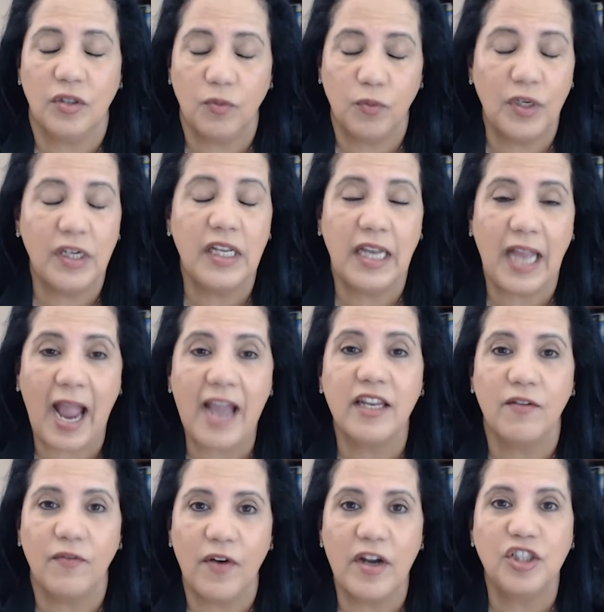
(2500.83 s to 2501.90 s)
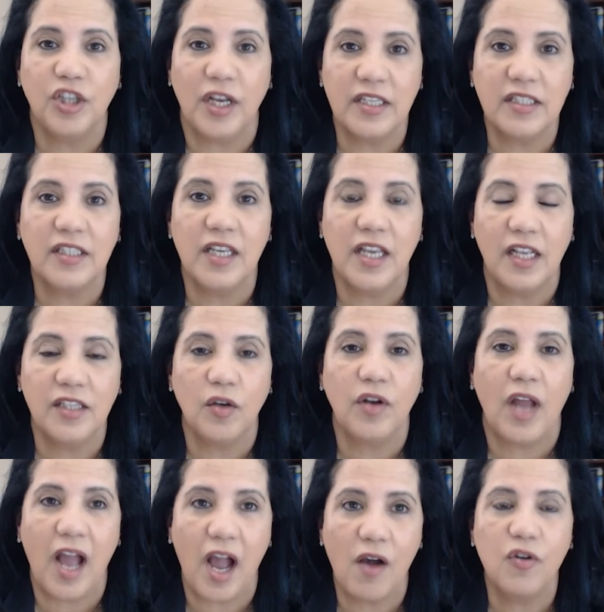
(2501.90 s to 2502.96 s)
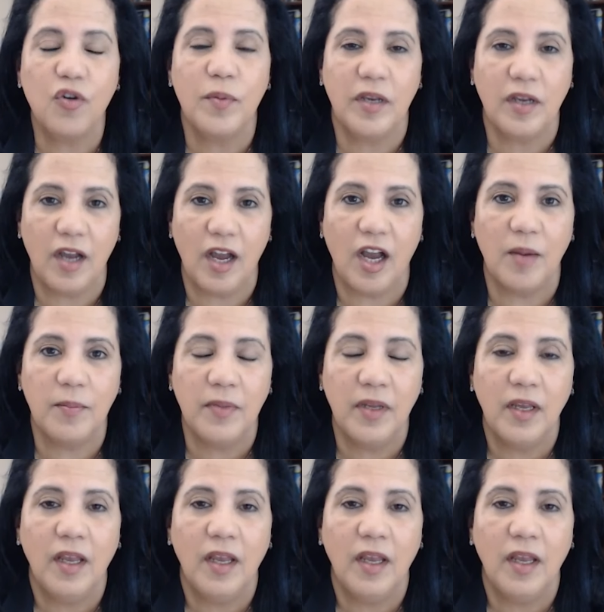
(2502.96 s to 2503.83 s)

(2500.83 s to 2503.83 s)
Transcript: really guiding franchisees on how to become